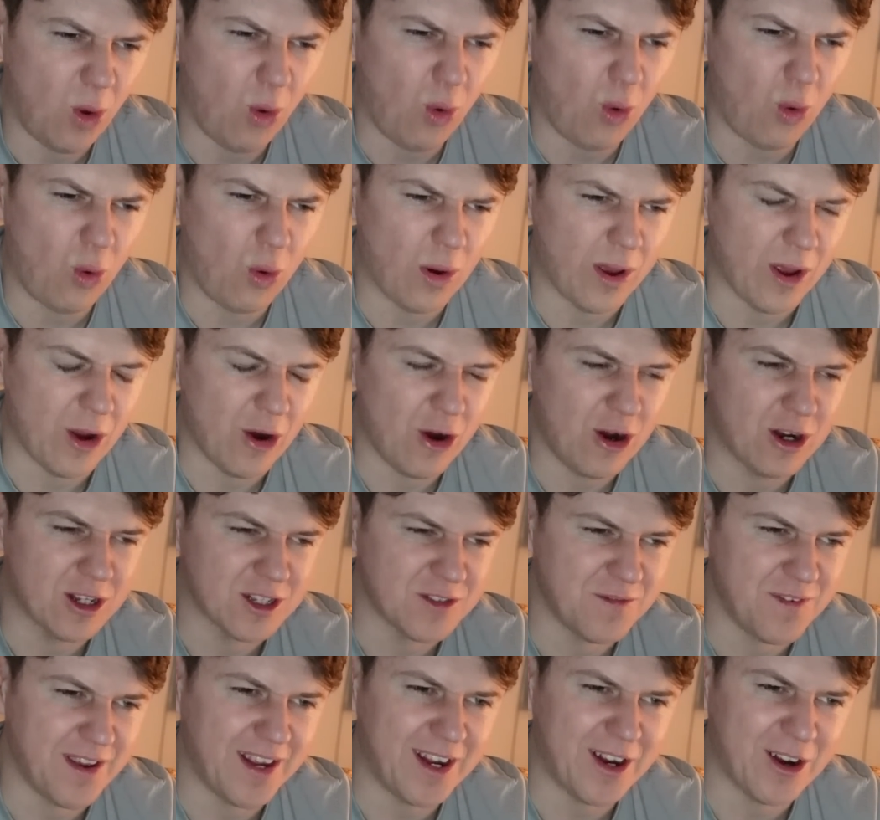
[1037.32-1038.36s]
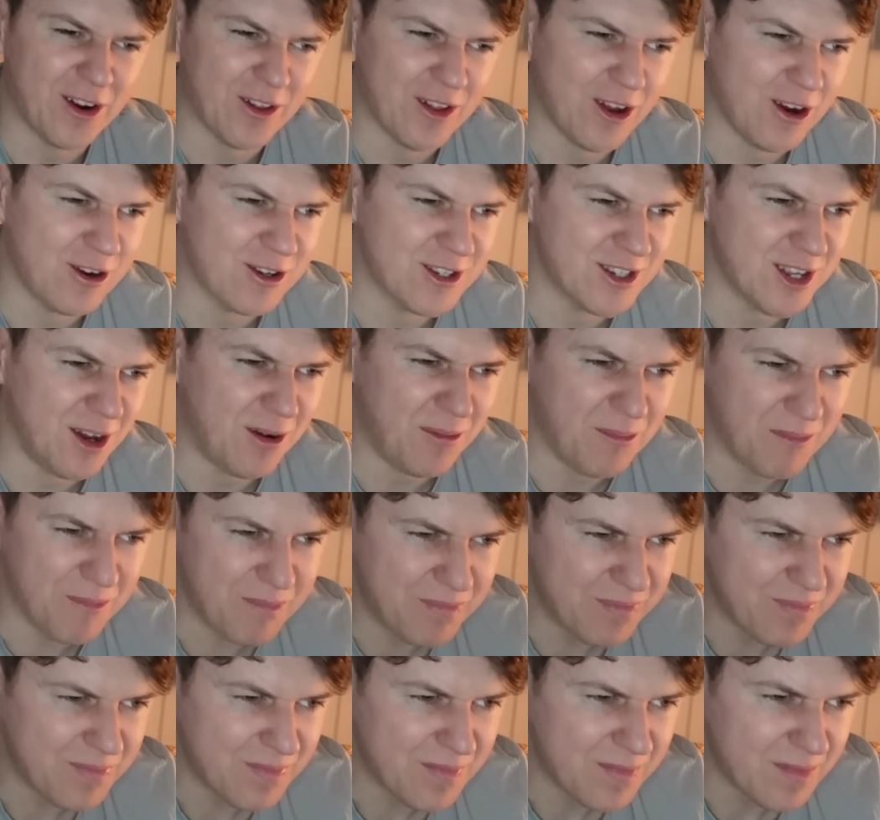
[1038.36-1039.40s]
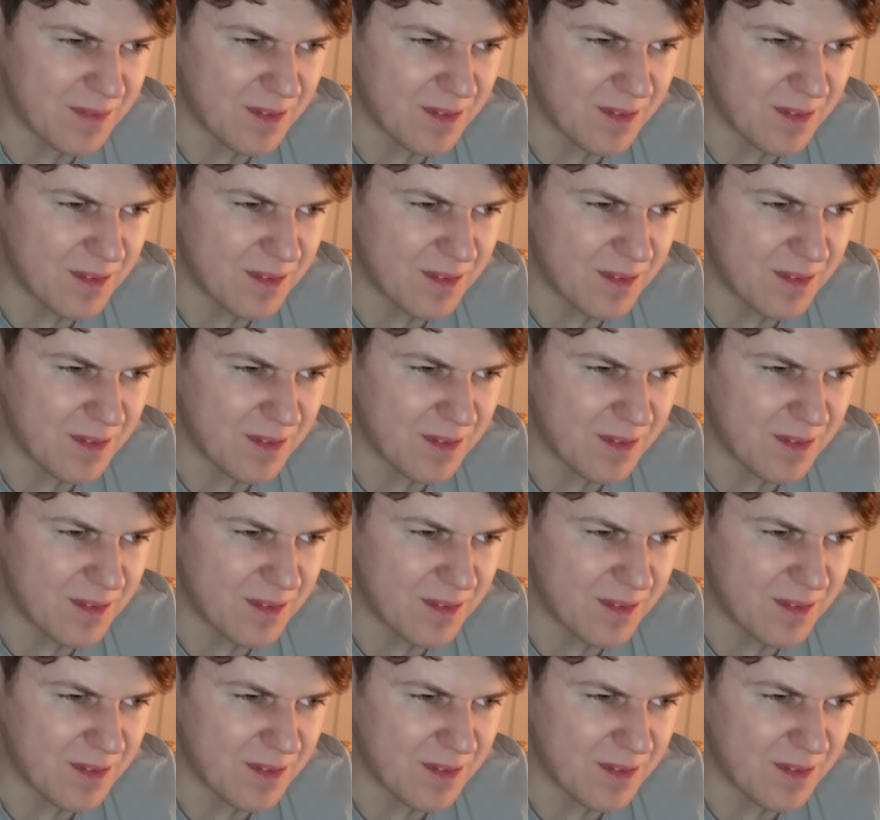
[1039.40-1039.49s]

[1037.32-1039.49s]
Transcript: Oh, he hurt his finger. Third and nine.